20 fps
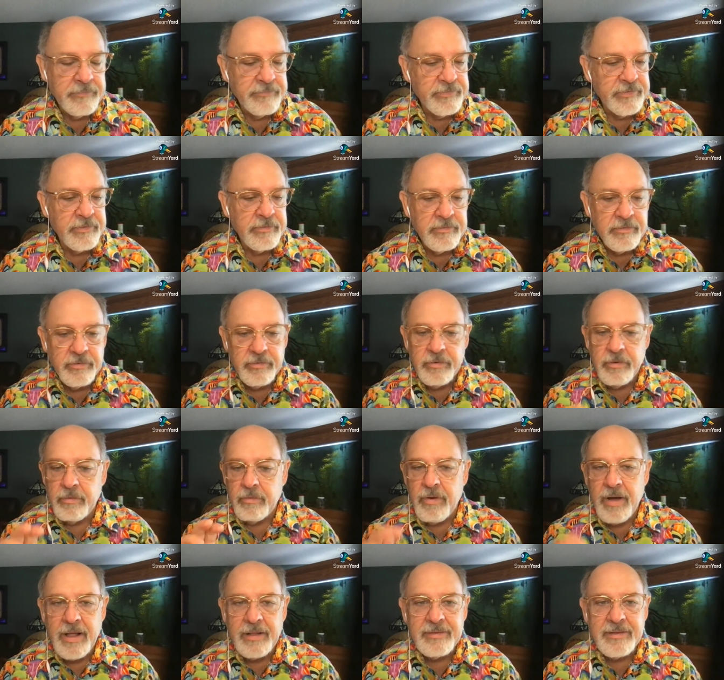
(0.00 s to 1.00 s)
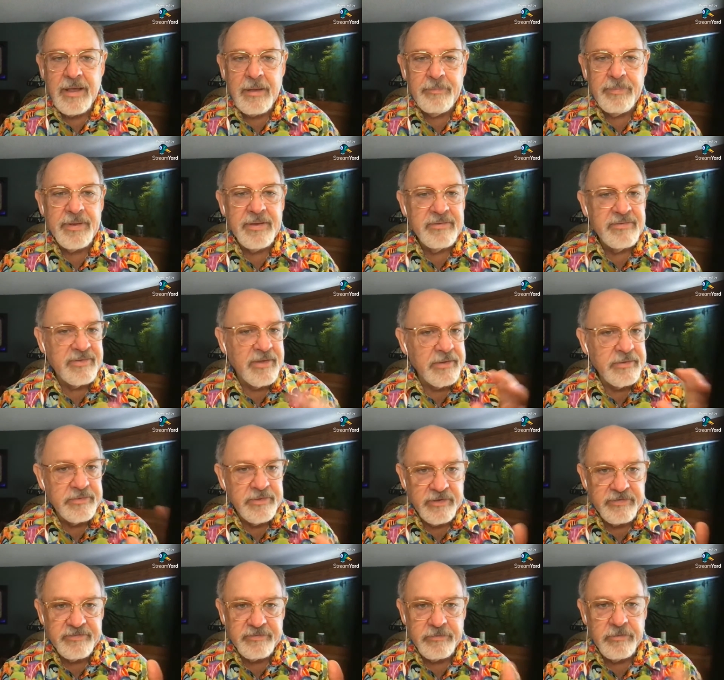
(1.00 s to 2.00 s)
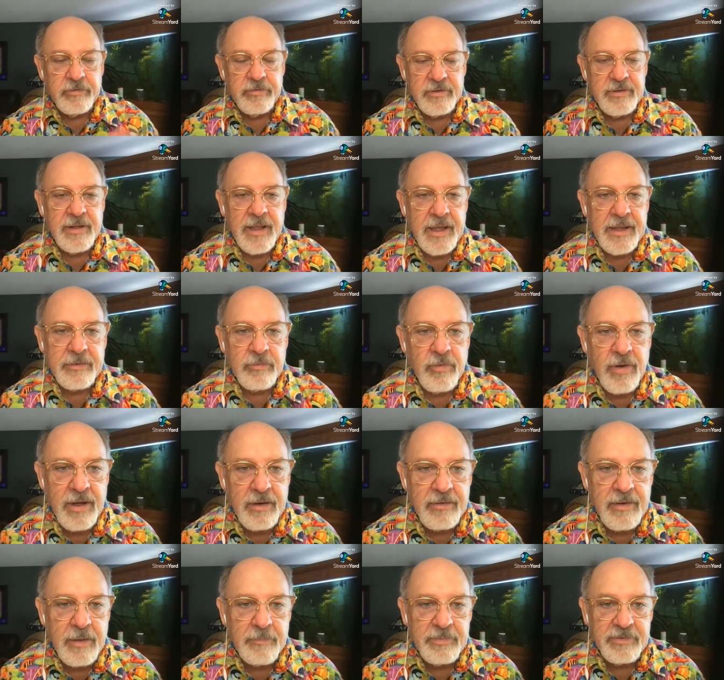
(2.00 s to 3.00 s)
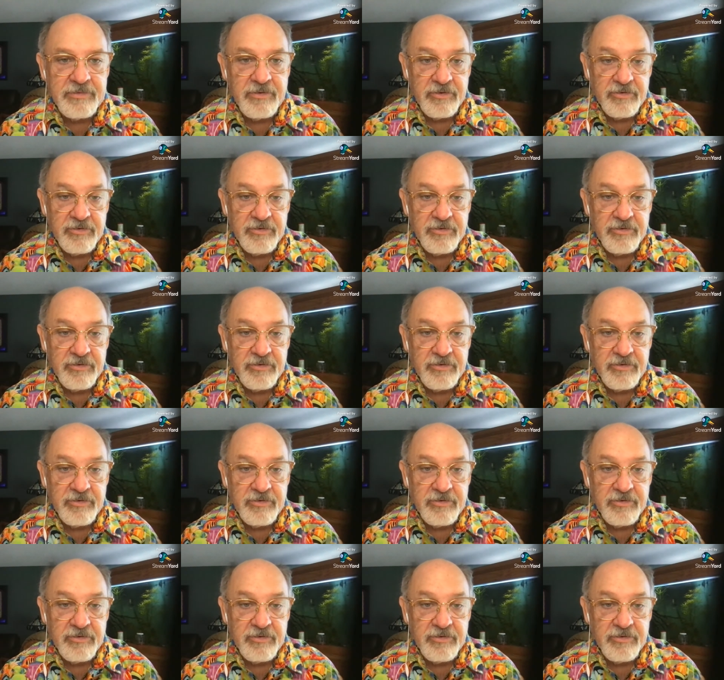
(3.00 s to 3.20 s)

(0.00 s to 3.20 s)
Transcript: If you Google wild guppies, they just look like wild guppies.